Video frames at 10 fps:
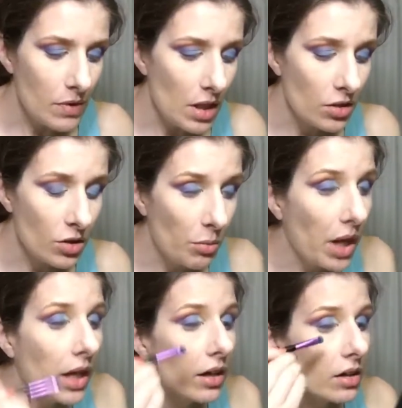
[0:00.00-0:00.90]
So my
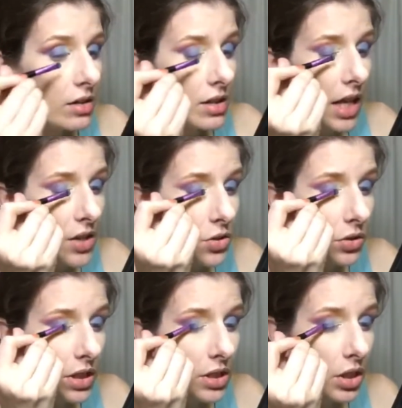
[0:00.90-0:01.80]
hair is naturally
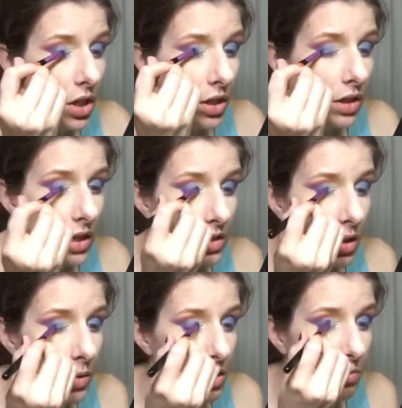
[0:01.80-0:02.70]
dark. It's
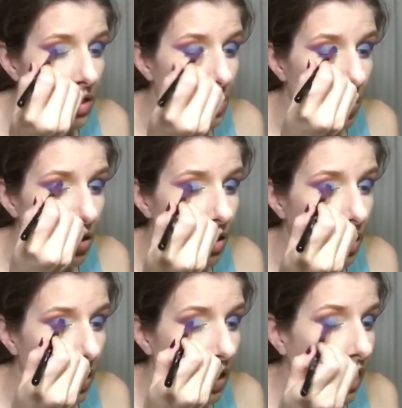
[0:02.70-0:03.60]
always been dark.
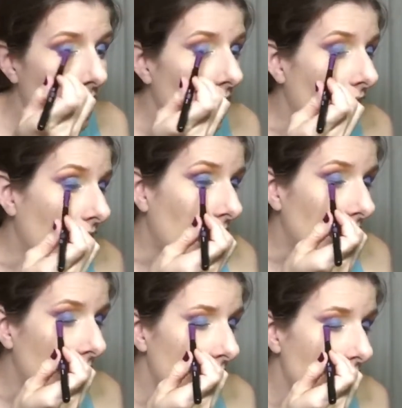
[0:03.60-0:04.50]
And
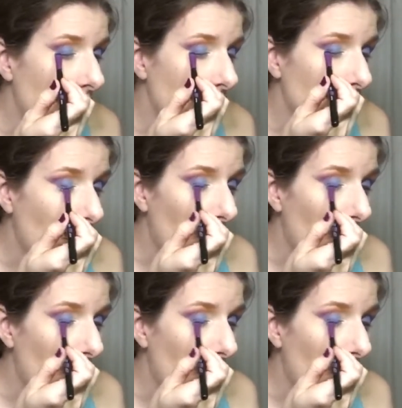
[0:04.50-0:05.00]
it takes about